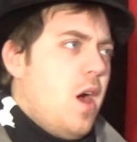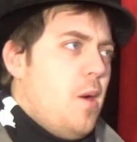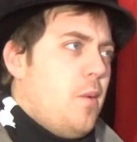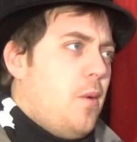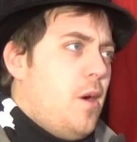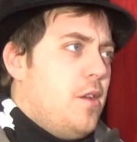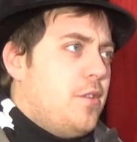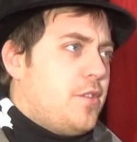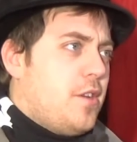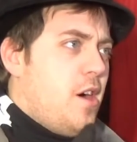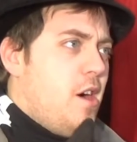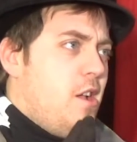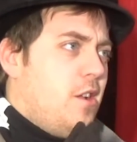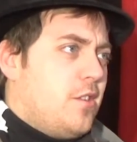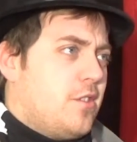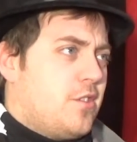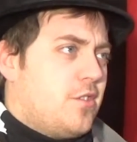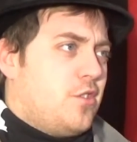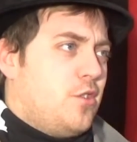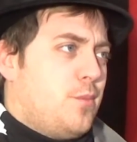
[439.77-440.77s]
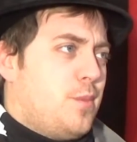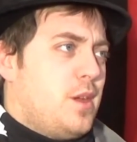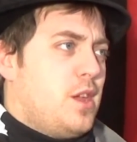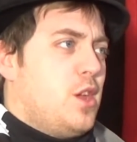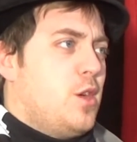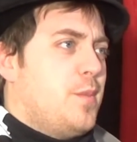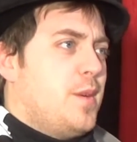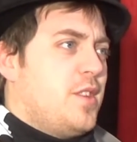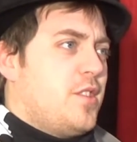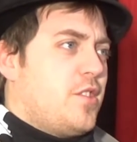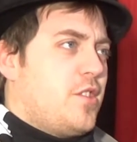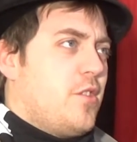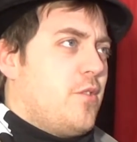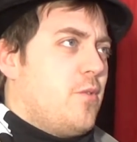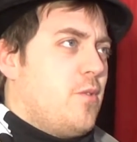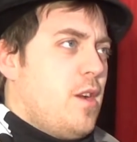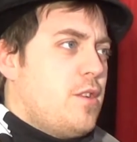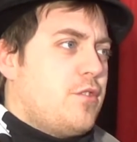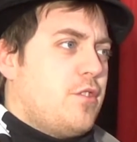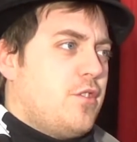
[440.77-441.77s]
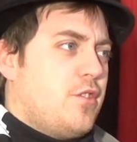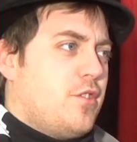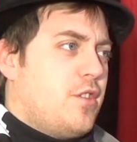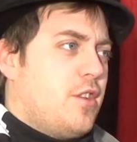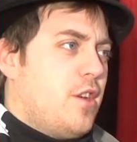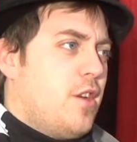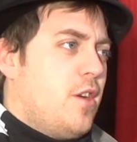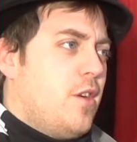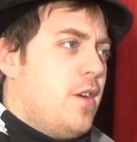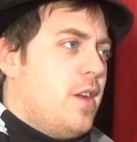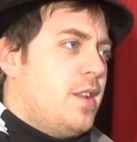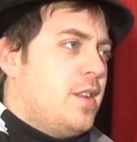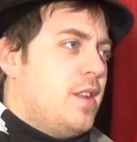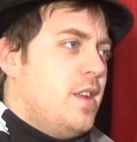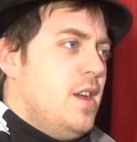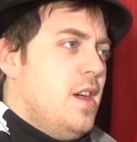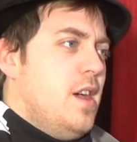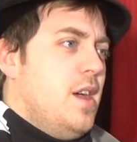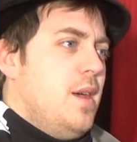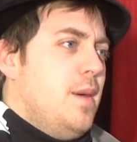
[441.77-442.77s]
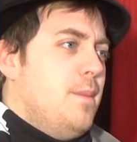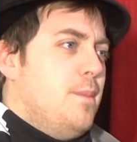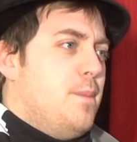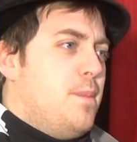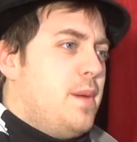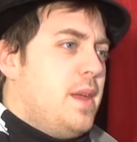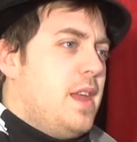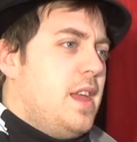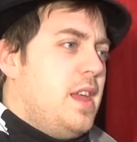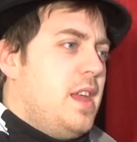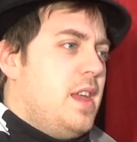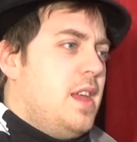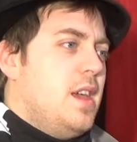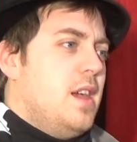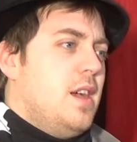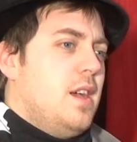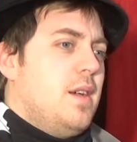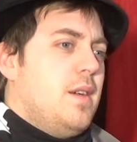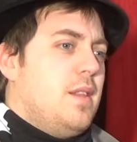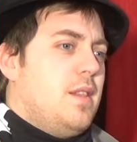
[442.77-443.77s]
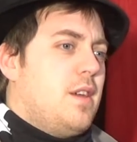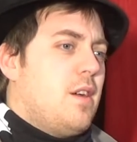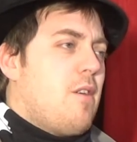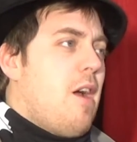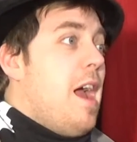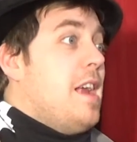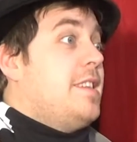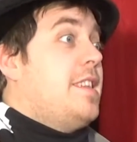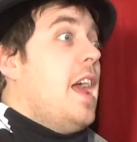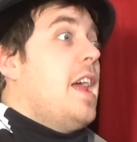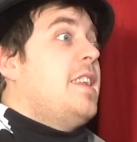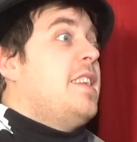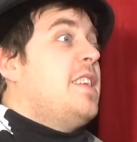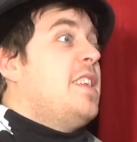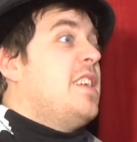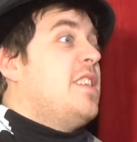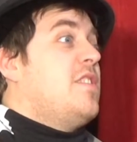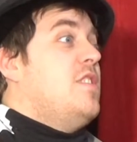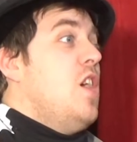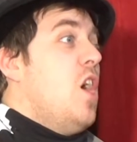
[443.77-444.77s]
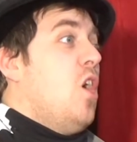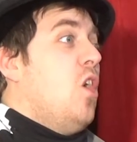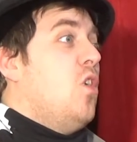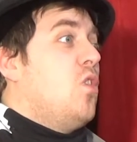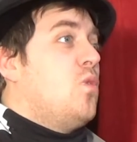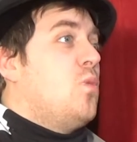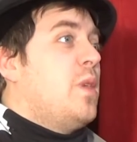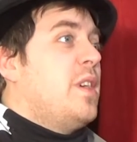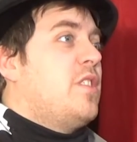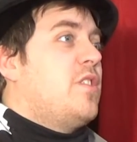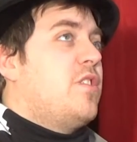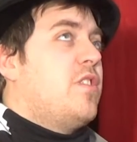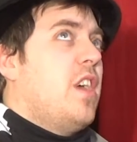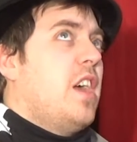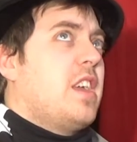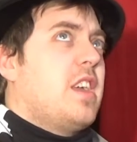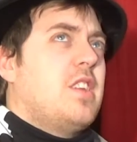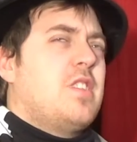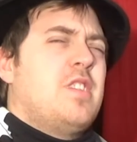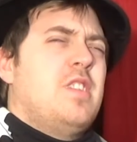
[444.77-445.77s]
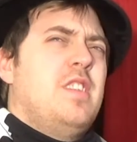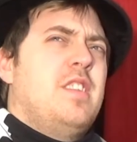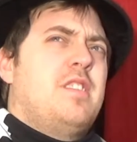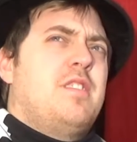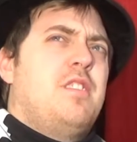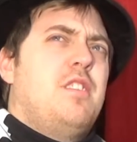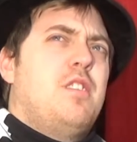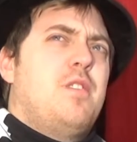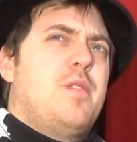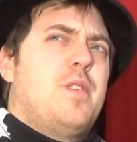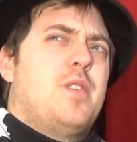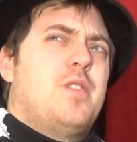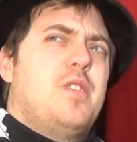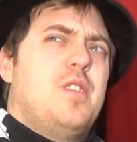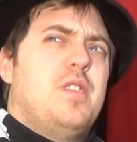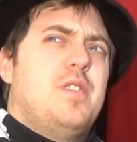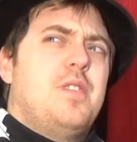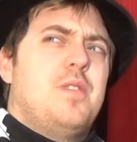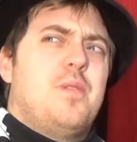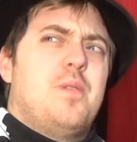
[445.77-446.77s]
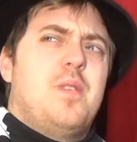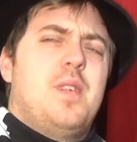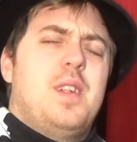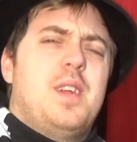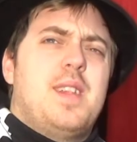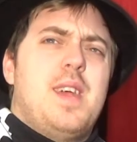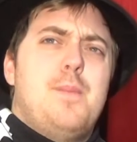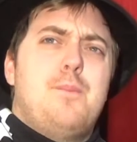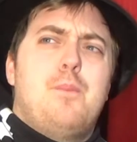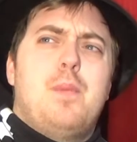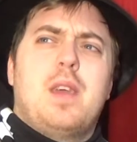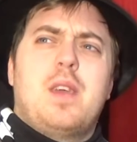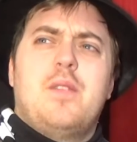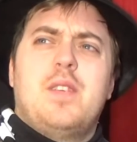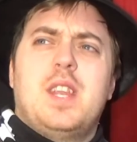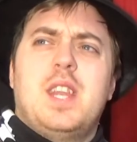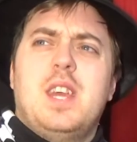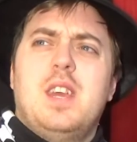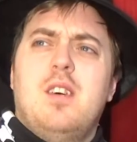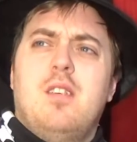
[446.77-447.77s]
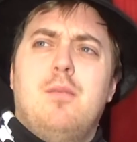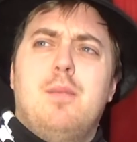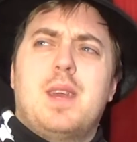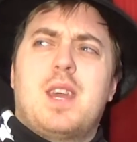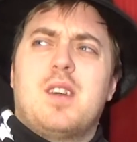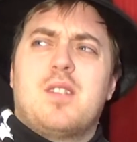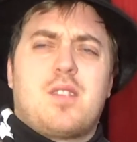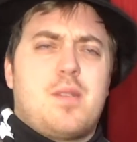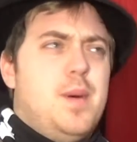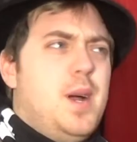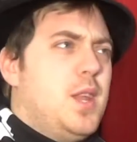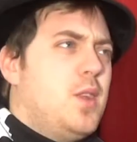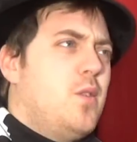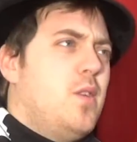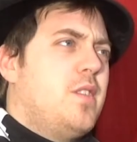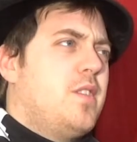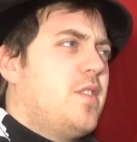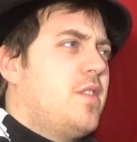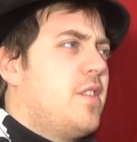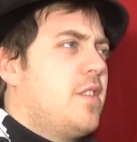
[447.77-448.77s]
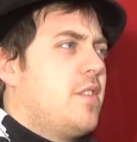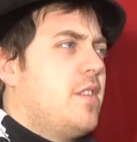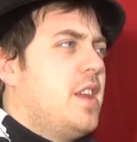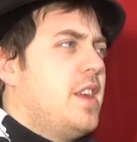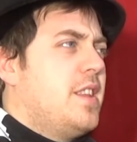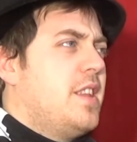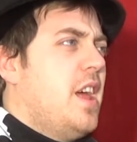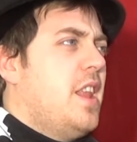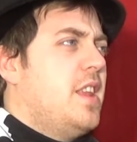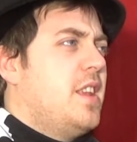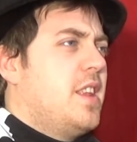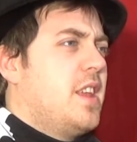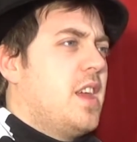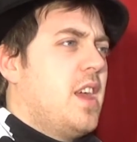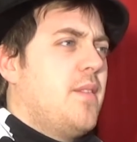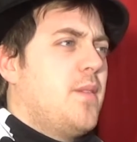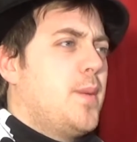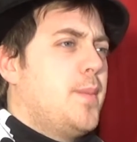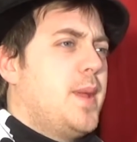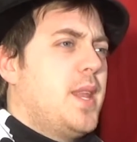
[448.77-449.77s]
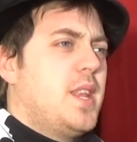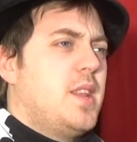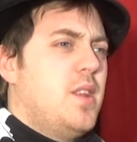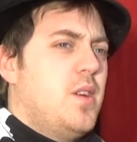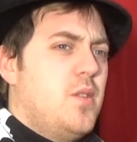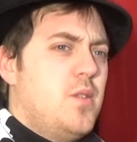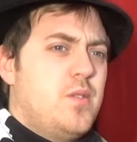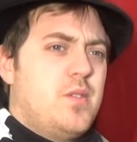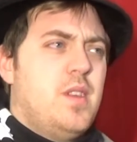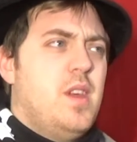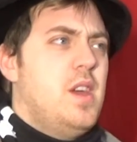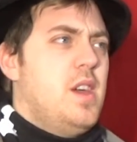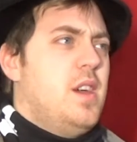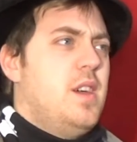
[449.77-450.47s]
I want all superhumans to register and be their identities known, which I guess in this universe isn't really that big of a deal because, come on, who has a secret identity? Everybody knows